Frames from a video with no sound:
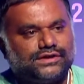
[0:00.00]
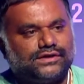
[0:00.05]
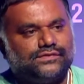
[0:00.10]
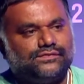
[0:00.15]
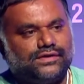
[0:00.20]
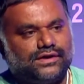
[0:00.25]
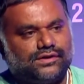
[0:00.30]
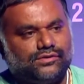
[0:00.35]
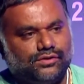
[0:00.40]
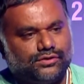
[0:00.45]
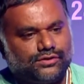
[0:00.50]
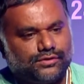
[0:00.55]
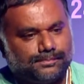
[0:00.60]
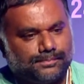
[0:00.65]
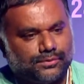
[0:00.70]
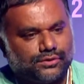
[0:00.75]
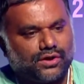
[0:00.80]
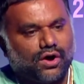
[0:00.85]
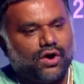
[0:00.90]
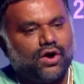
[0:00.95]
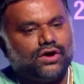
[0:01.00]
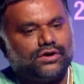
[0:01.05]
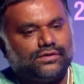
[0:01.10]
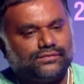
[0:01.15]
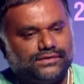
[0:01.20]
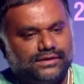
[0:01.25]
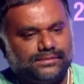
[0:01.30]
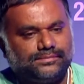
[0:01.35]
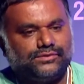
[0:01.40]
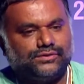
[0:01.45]
that we are going to put all
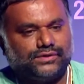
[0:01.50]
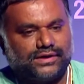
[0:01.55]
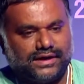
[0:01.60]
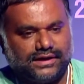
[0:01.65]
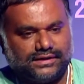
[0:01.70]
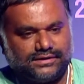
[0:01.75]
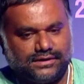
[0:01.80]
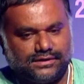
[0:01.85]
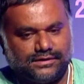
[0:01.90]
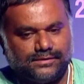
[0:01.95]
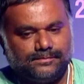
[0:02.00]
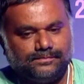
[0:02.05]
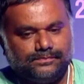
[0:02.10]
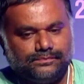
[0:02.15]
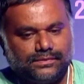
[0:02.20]
of them together